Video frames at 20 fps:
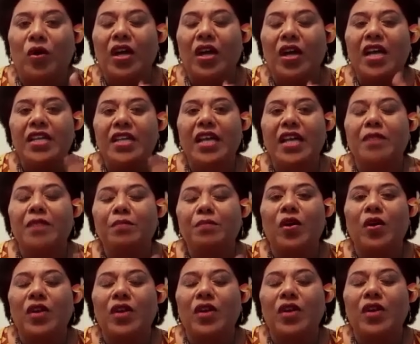Netball
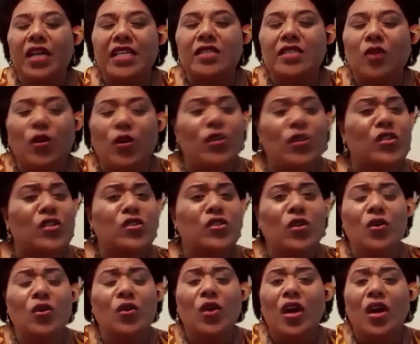is
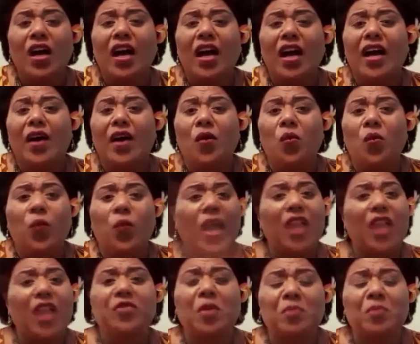also well
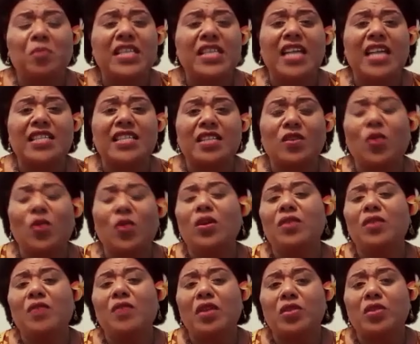represented all
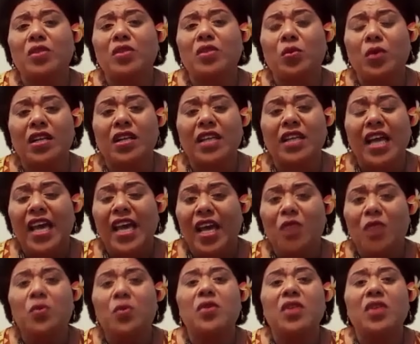around the world, and
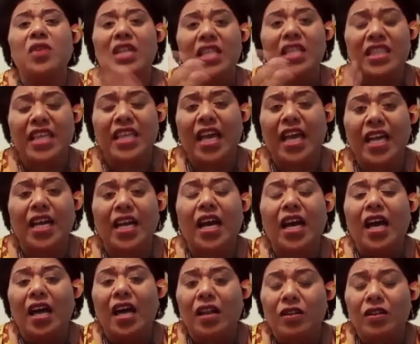we really thank a
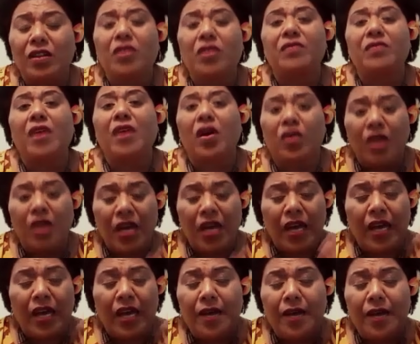lot of our
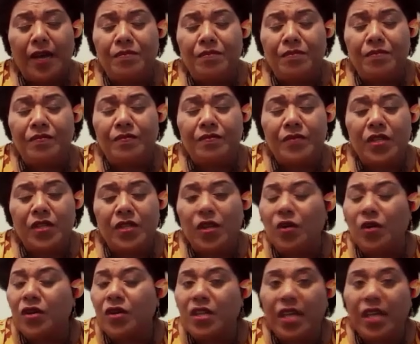
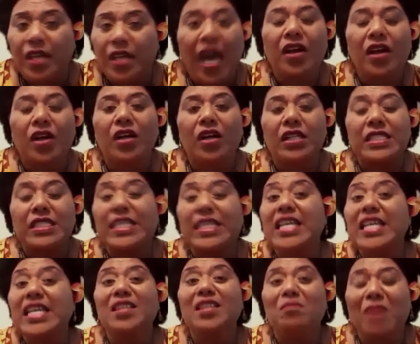young girls in
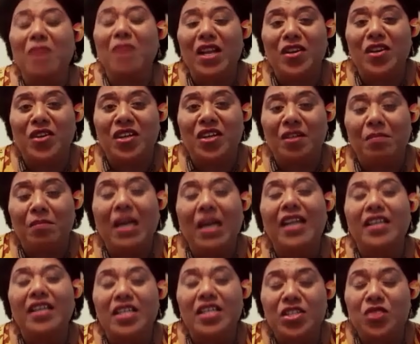the
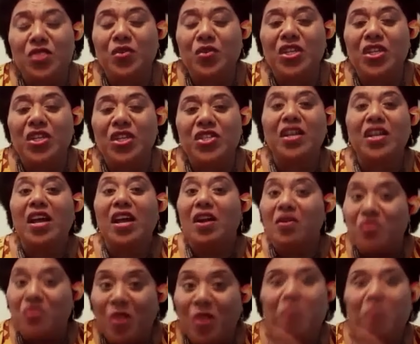Melanesian region
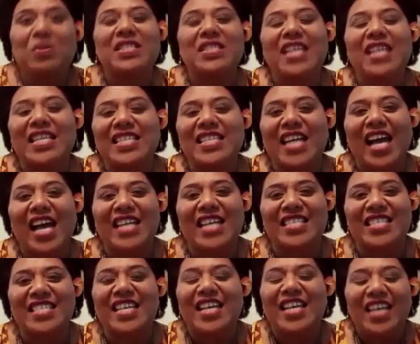representing us
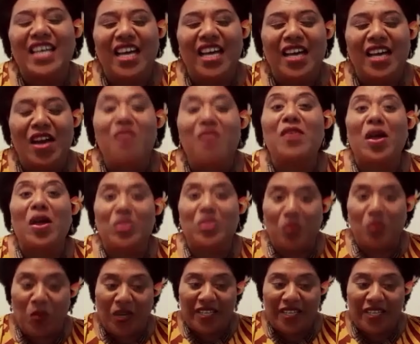around the world.